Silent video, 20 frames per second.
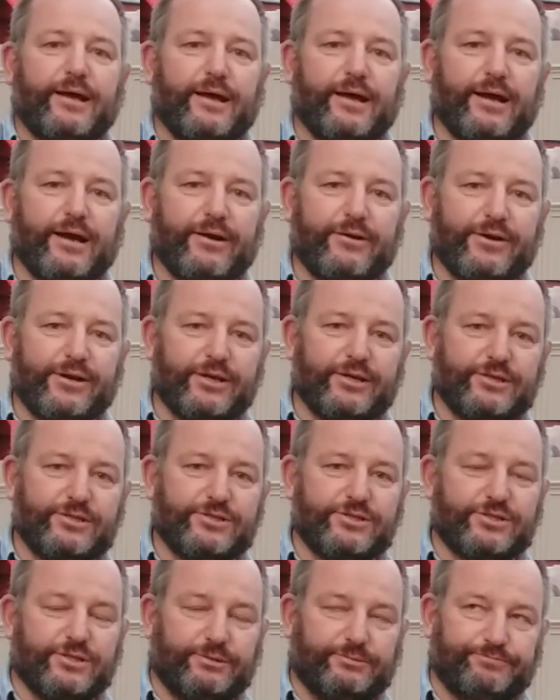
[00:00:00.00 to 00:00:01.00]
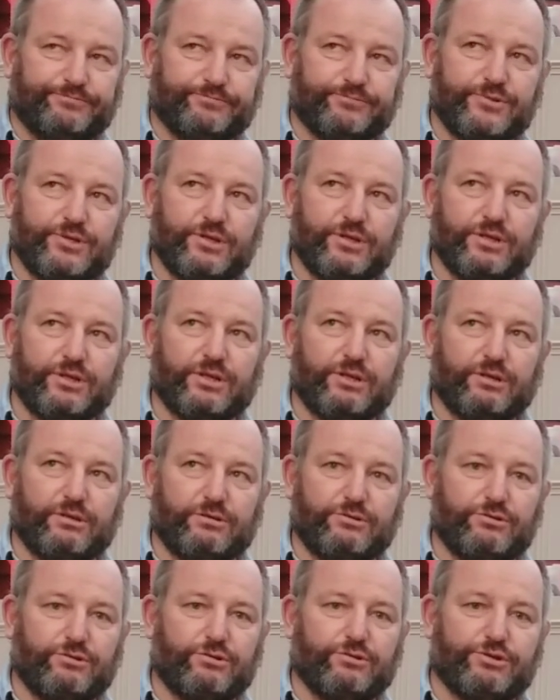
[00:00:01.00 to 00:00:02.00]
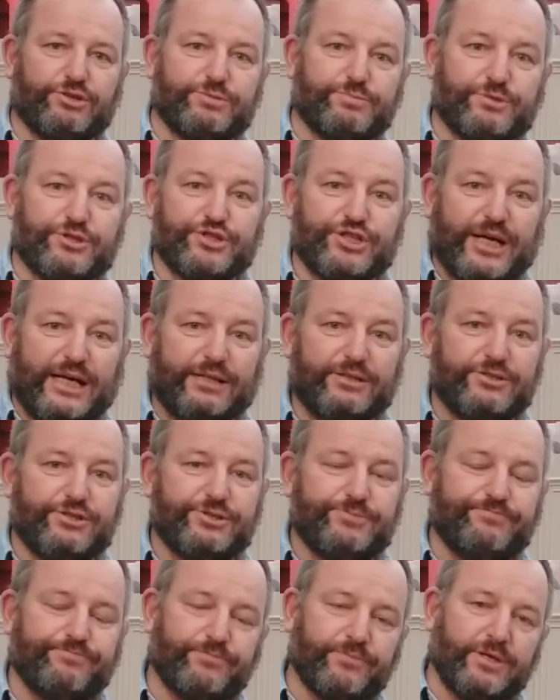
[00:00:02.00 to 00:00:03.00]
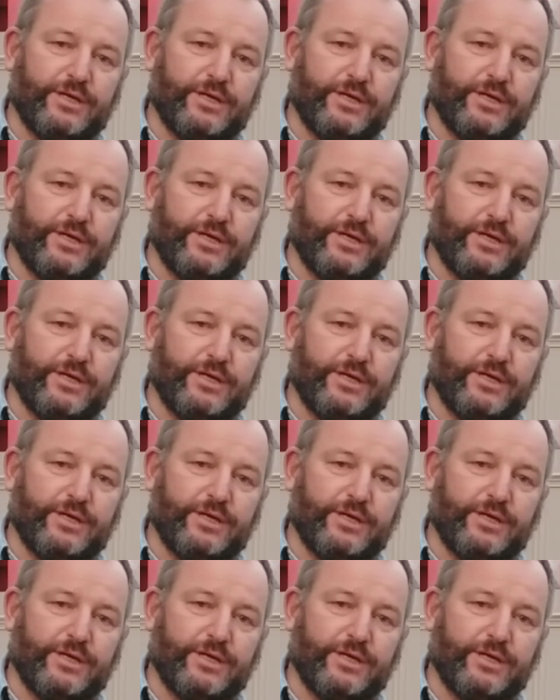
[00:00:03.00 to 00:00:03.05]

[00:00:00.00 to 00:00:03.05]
Erica's Christmas challenge.